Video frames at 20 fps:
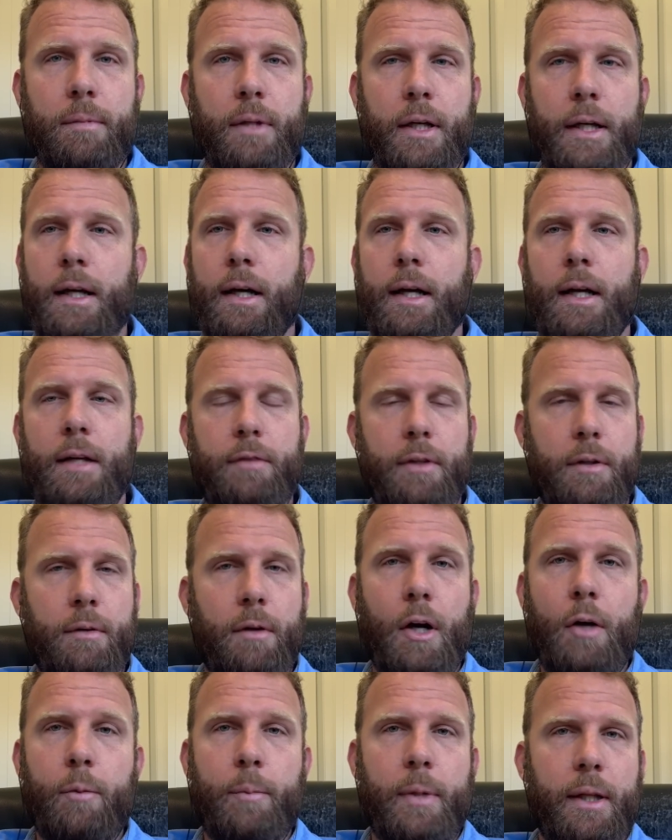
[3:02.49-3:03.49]
They can't even
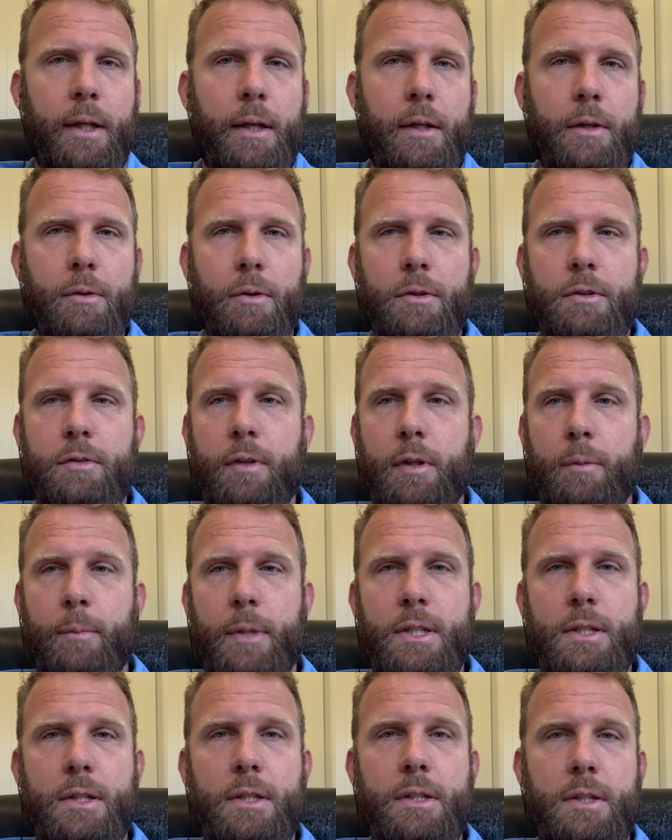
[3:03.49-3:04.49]
open their doors for the
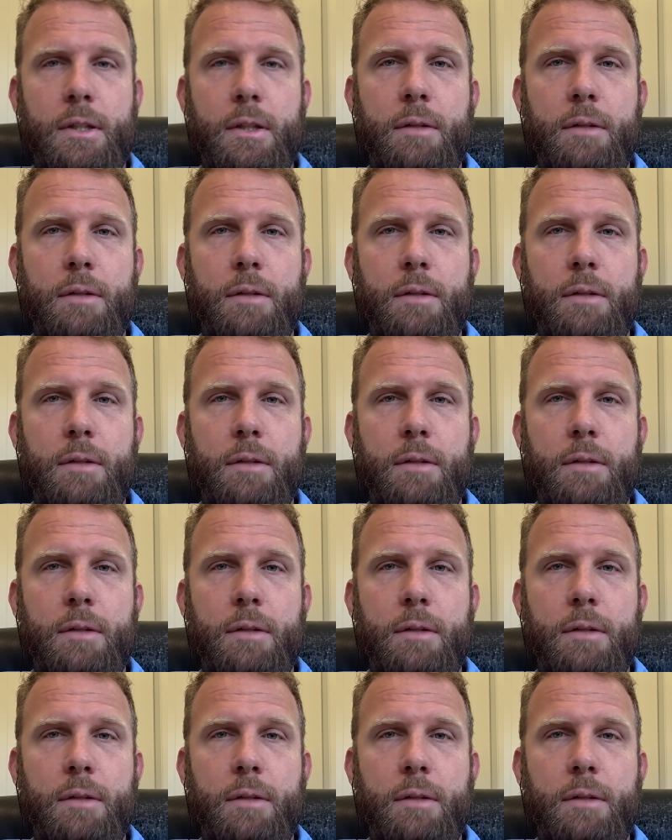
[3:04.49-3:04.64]
business.